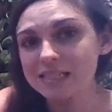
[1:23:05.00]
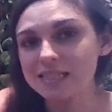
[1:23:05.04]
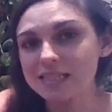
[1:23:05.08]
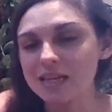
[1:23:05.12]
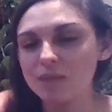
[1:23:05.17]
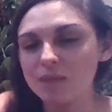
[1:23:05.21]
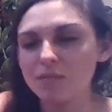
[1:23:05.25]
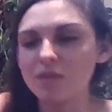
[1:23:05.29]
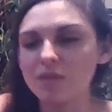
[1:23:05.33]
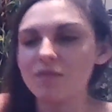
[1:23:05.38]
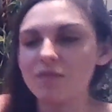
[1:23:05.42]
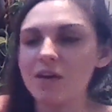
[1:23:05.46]

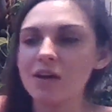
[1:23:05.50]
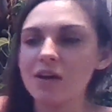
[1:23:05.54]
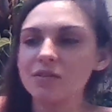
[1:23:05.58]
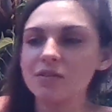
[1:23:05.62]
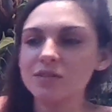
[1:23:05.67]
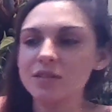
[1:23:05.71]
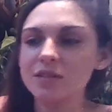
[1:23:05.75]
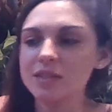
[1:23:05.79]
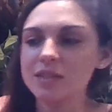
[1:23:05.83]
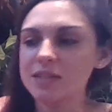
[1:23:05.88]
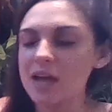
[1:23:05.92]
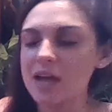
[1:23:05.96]
information
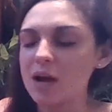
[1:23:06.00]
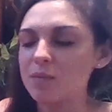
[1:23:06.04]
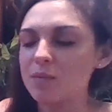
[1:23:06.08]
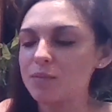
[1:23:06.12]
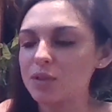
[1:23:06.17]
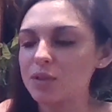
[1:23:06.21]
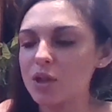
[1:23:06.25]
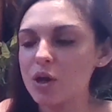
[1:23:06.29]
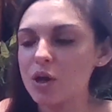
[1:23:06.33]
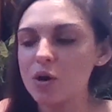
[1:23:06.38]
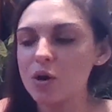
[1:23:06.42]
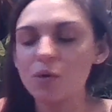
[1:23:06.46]
regarding
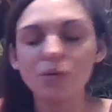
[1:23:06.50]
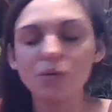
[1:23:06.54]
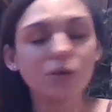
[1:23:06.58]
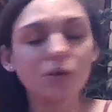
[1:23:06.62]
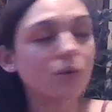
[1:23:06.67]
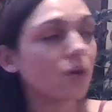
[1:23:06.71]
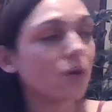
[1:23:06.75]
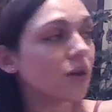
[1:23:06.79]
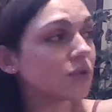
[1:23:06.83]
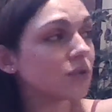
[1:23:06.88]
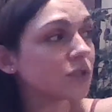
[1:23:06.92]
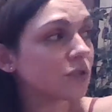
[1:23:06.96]
all of the
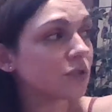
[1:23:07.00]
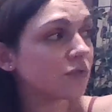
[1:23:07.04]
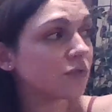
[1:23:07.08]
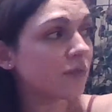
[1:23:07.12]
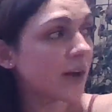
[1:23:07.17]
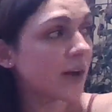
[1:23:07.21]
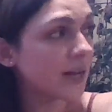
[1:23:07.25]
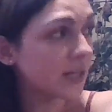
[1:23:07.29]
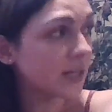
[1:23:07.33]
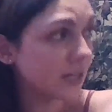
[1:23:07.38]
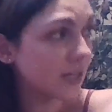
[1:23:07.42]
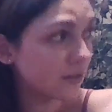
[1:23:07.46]
card
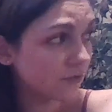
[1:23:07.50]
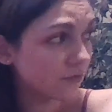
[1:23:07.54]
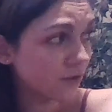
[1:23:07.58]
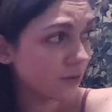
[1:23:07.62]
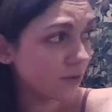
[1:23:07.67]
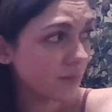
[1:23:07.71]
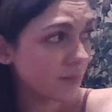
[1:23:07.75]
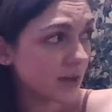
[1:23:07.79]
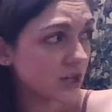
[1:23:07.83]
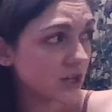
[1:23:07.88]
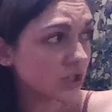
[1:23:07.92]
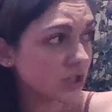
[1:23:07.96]
decks that we
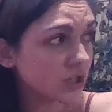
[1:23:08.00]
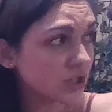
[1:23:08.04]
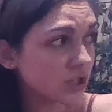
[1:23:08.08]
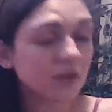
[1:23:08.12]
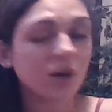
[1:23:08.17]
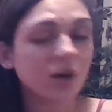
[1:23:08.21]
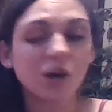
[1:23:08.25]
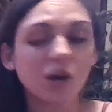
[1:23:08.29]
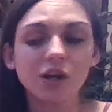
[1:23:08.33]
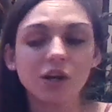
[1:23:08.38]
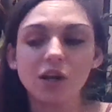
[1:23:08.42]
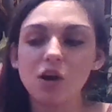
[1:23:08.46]

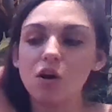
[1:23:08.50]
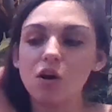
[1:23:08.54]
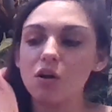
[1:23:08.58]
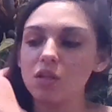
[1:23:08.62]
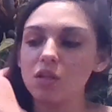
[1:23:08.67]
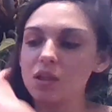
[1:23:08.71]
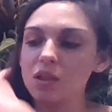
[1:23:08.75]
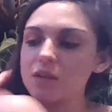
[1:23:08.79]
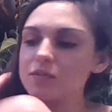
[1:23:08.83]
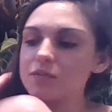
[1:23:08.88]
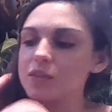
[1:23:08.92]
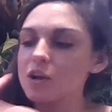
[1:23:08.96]
used
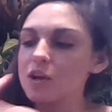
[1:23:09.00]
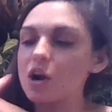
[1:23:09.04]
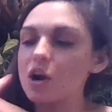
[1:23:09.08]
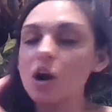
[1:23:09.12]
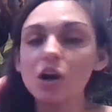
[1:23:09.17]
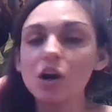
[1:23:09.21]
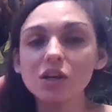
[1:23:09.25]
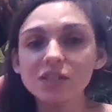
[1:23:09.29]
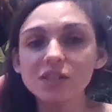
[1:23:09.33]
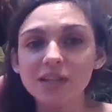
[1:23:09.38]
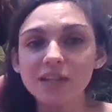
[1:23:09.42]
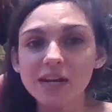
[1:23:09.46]
and
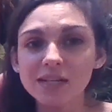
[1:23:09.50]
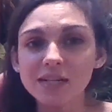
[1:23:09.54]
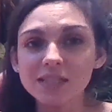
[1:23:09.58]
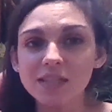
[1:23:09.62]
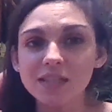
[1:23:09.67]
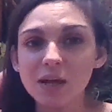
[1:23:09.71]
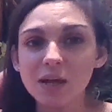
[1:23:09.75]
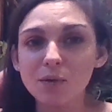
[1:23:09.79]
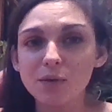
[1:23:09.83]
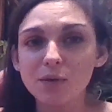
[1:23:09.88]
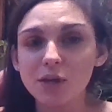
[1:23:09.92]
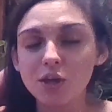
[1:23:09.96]
the
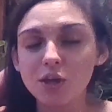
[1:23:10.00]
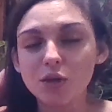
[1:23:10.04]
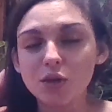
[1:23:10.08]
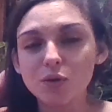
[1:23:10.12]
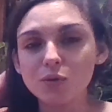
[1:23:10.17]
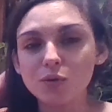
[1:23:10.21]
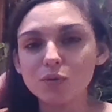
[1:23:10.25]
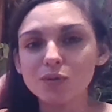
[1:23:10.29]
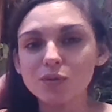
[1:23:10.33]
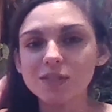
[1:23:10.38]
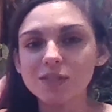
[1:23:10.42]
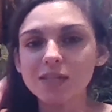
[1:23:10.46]
music that
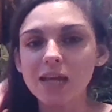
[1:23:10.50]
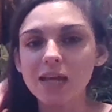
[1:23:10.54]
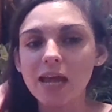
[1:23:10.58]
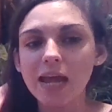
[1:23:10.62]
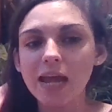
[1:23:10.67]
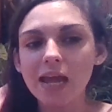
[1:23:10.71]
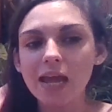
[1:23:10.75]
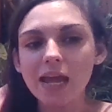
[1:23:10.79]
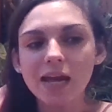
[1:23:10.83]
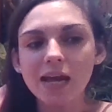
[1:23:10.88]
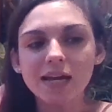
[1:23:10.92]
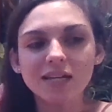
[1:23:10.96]
you hear, the
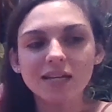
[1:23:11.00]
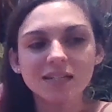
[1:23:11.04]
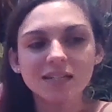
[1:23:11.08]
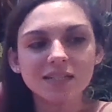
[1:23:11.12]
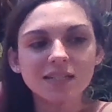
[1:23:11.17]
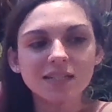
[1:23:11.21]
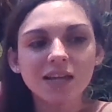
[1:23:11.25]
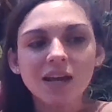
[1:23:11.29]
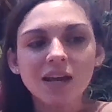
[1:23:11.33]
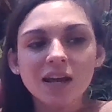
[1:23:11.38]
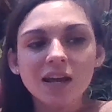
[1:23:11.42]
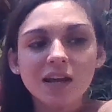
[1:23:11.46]
free
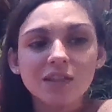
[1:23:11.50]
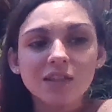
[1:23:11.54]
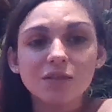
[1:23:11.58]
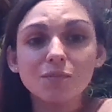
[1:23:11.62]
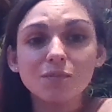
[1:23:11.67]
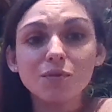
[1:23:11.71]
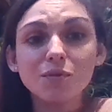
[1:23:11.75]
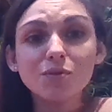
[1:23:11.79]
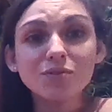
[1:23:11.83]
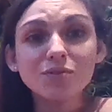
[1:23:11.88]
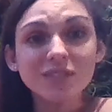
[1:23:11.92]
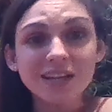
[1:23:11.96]
music you hear in the
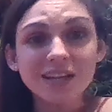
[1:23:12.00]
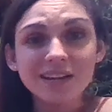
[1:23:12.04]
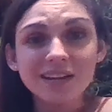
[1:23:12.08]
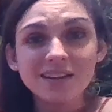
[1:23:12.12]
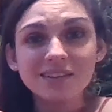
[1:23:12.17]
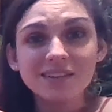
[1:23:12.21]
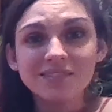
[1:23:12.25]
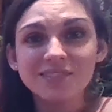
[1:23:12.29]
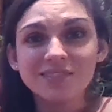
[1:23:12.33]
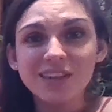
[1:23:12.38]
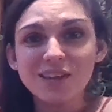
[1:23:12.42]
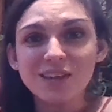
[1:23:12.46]
background.
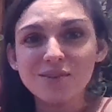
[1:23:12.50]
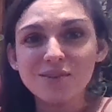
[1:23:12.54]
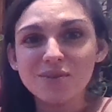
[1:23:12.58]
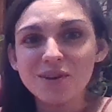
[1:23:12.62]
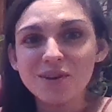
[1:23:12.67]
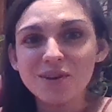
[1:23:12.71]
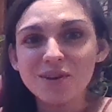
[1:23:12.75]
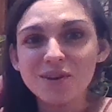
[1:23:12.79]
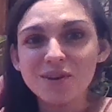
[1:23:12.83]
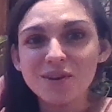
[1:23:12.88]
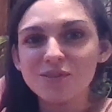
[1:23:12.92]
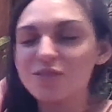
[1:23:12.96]
So
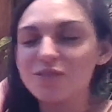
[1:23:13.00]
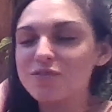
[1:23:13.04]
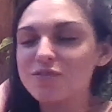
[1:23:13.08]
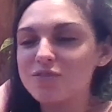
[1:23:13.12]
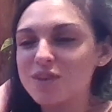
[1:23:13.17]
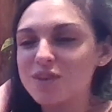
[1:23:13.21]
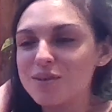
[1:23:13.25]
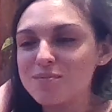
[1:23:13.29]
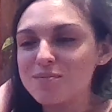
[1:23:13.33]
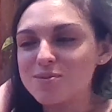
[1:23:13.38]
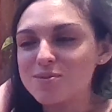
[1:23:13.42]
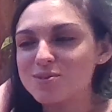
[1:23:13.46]
with
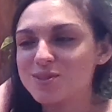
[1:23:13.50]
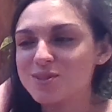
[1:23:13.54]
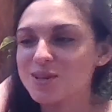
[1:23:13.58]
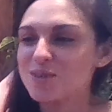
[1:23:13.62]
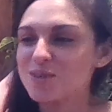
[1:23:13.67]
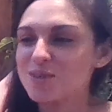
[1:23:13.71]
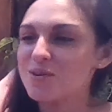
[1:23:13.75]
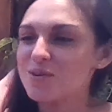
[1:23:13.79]
that,